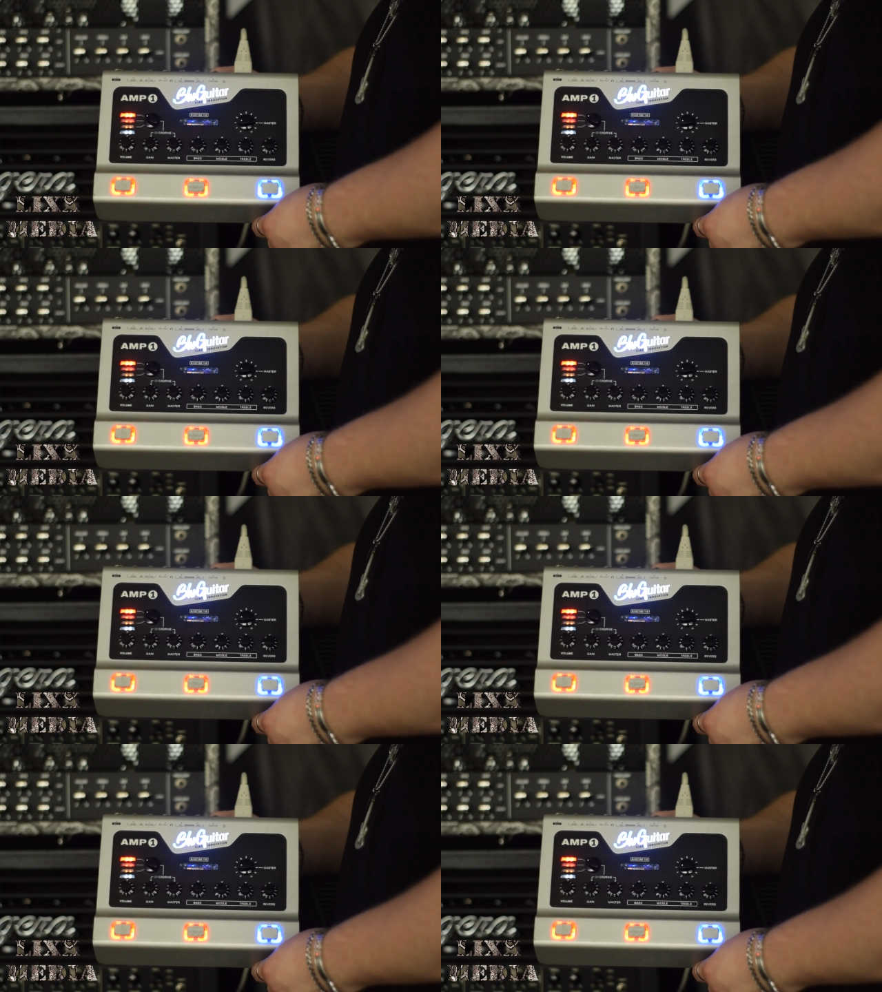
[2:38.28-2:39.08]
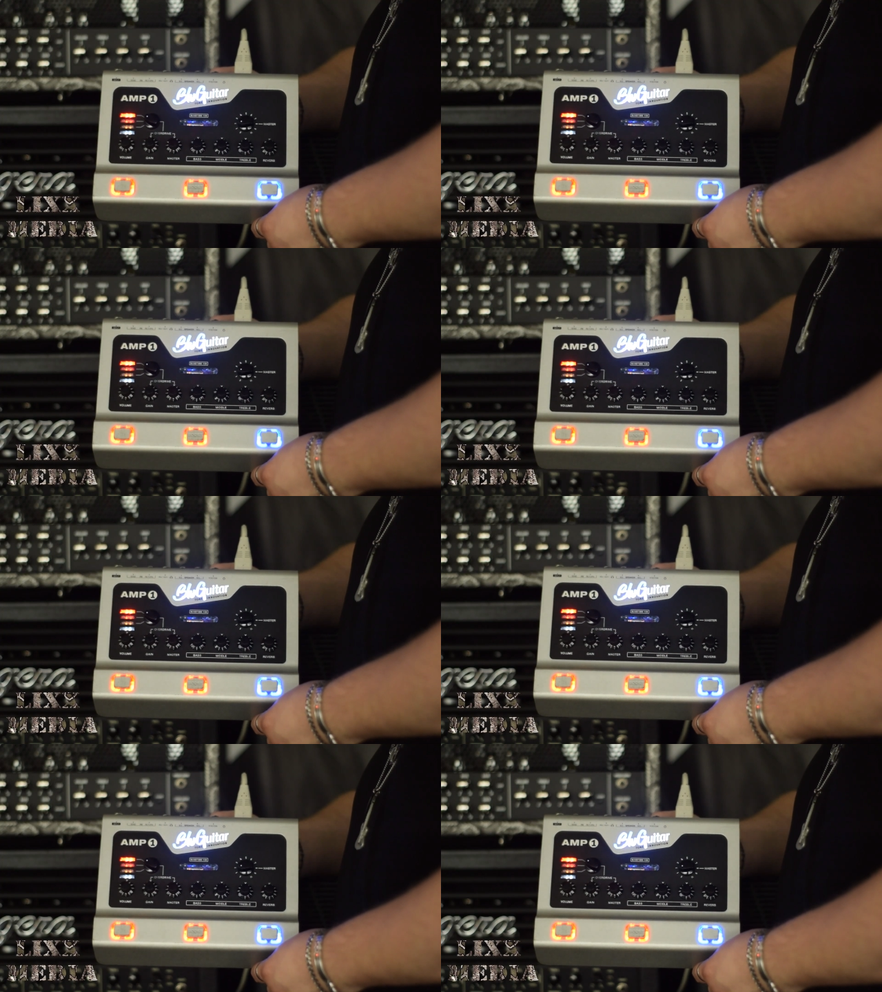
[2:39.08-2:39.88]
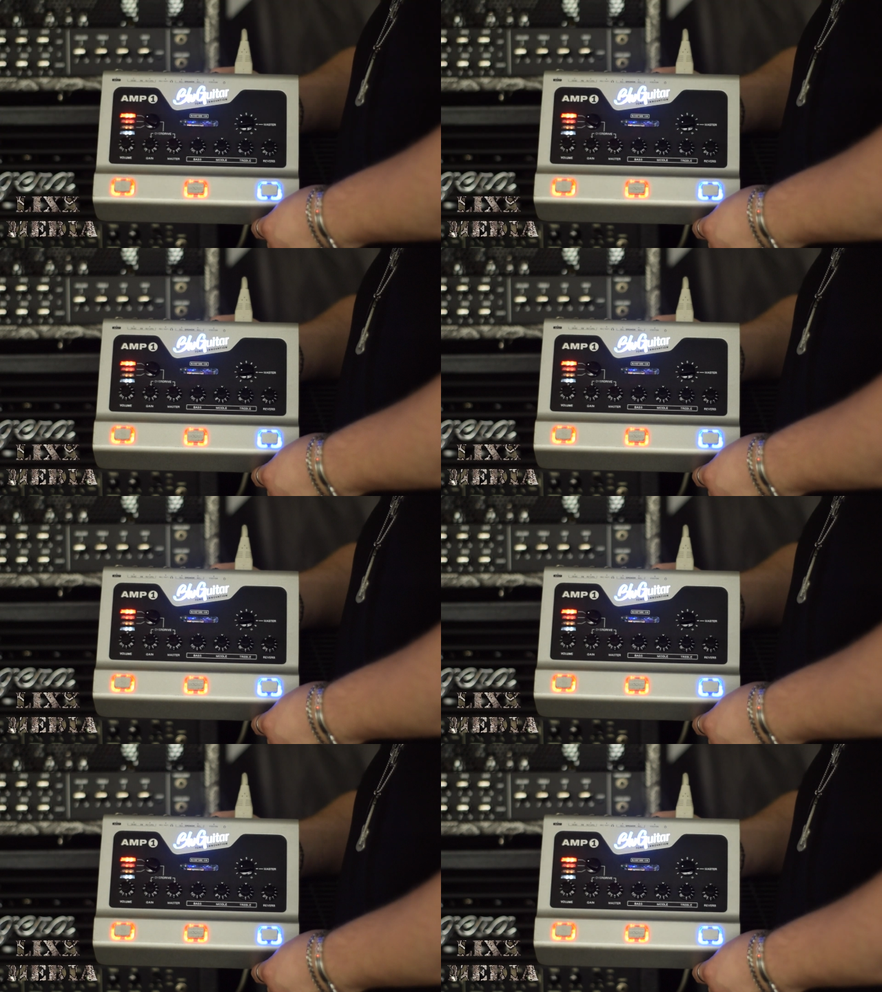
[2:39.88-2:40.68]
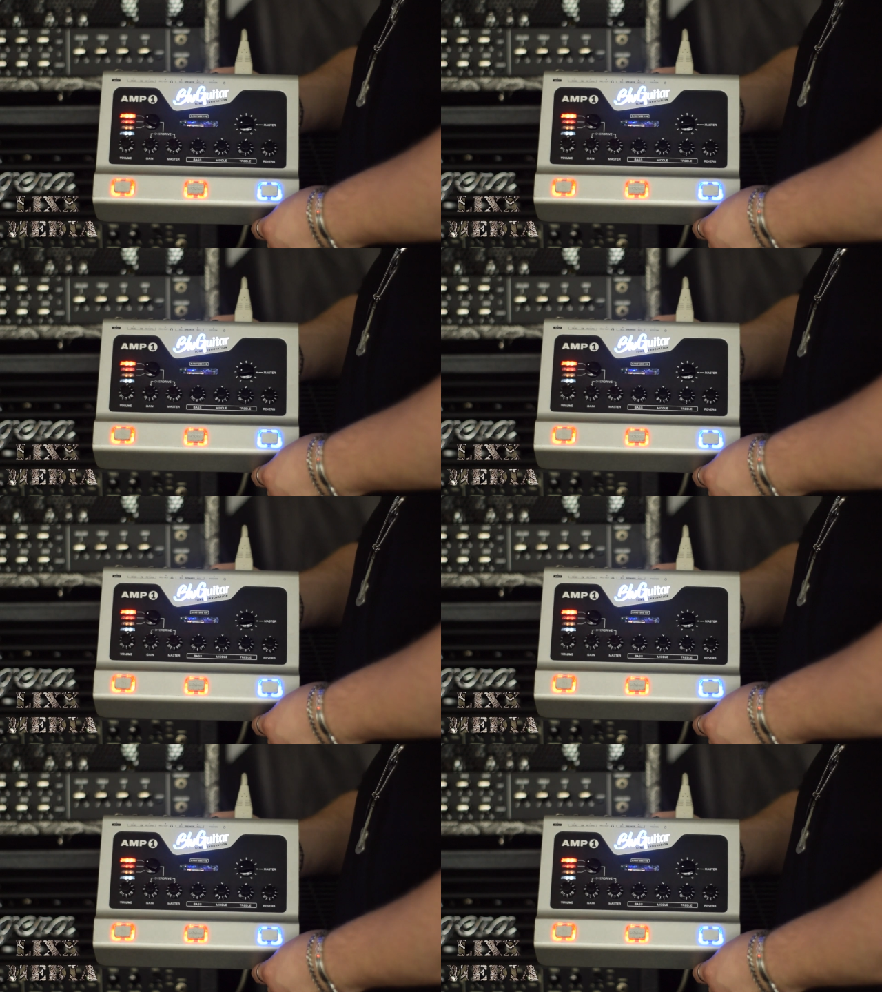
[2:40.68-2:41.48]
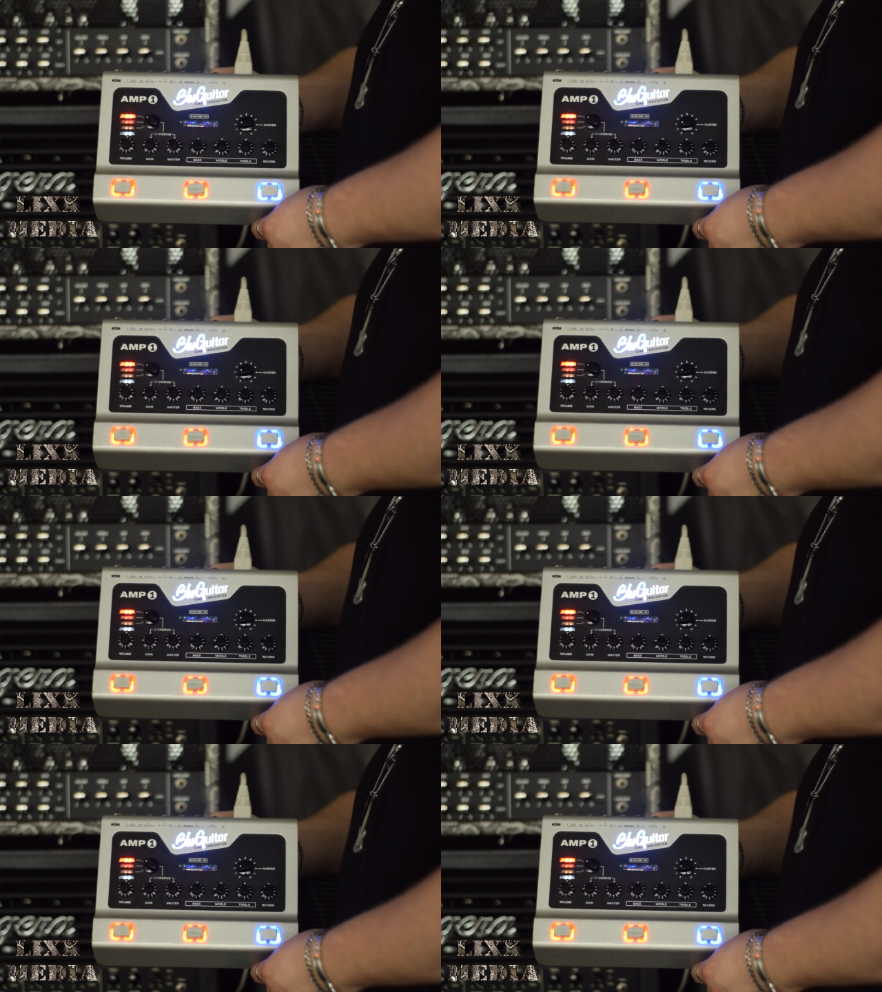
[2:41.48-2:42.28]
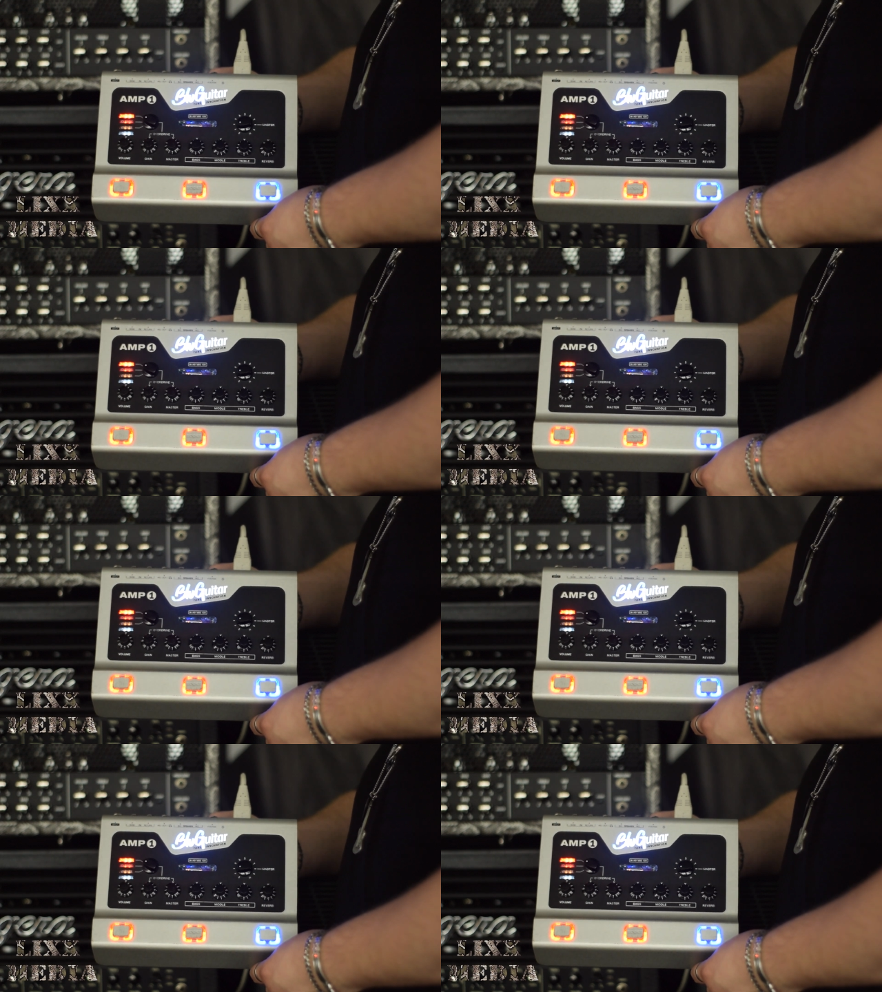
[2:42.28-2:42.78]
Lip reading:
[unreadable: no face in view]